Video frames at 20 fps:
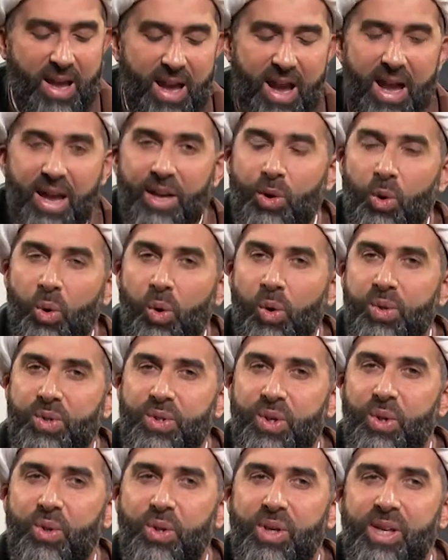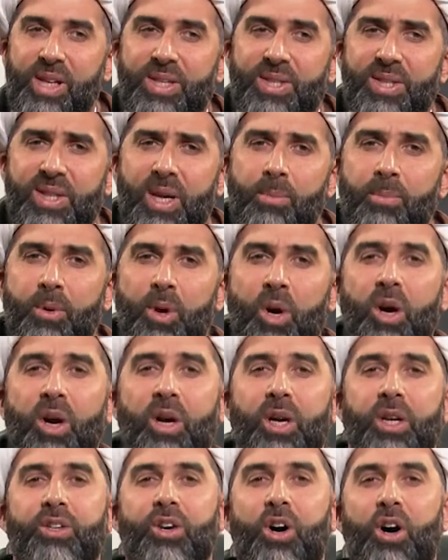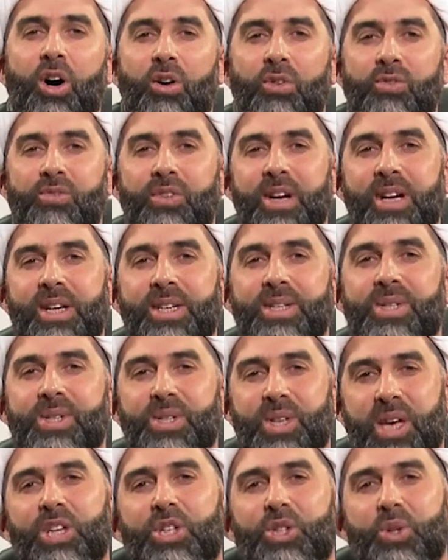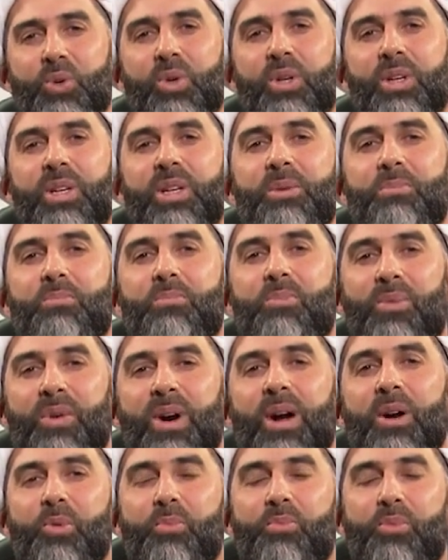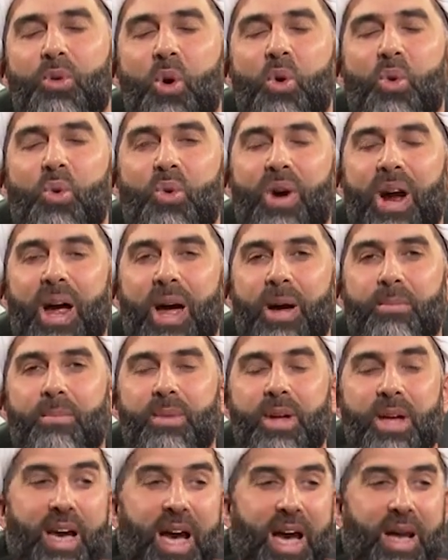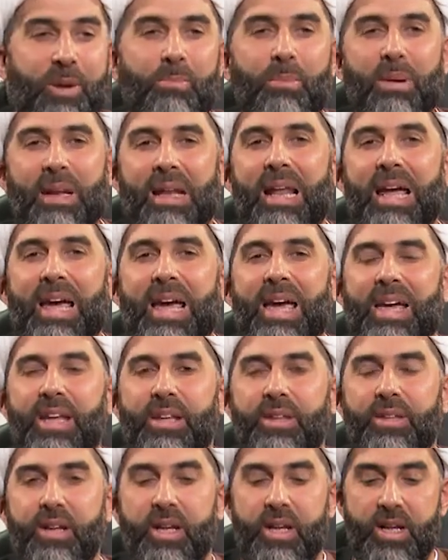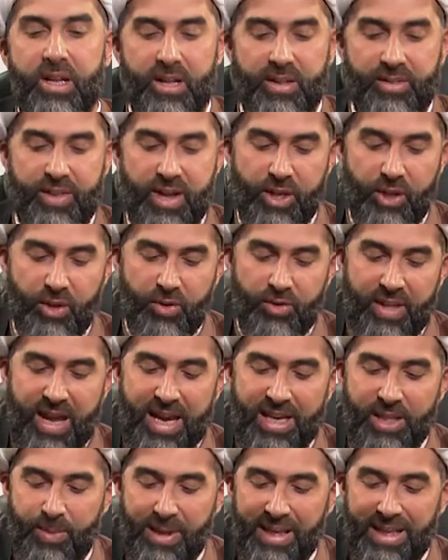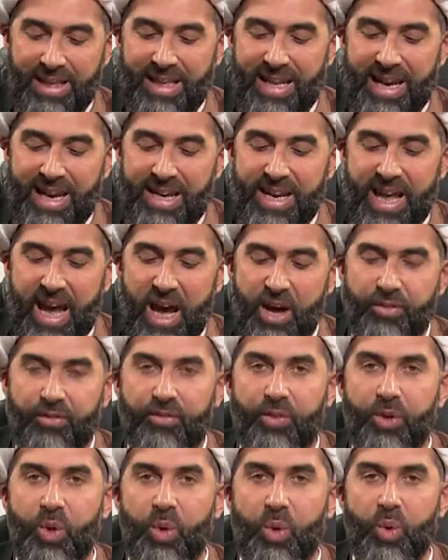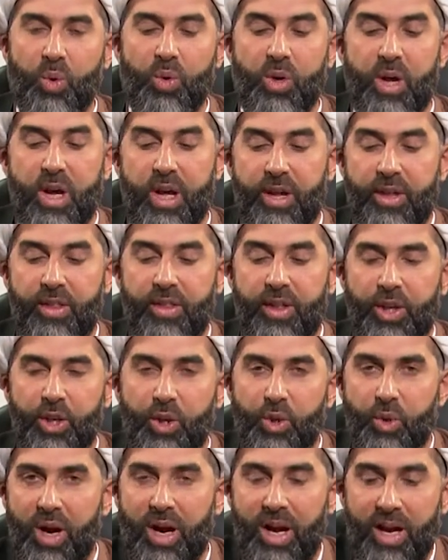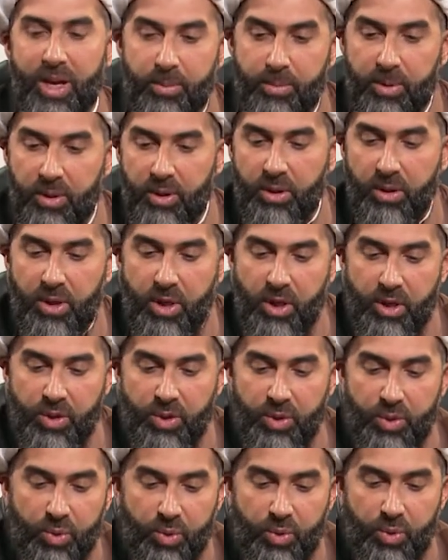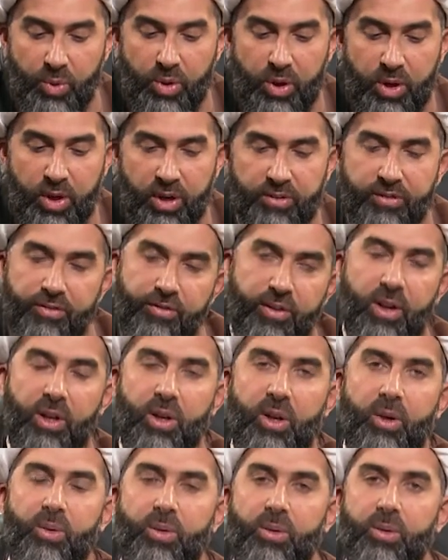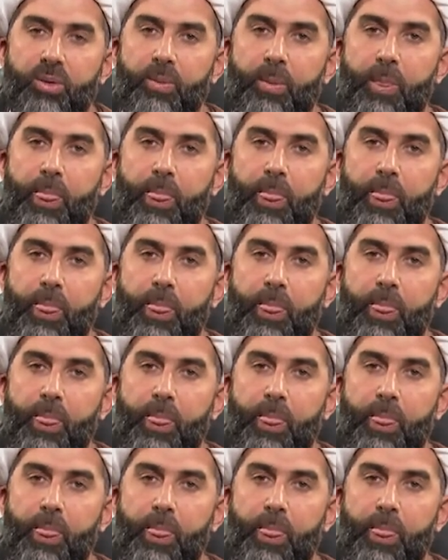And also you need some kind of schedule and program and plan that has been laid out for you that you are able to follow.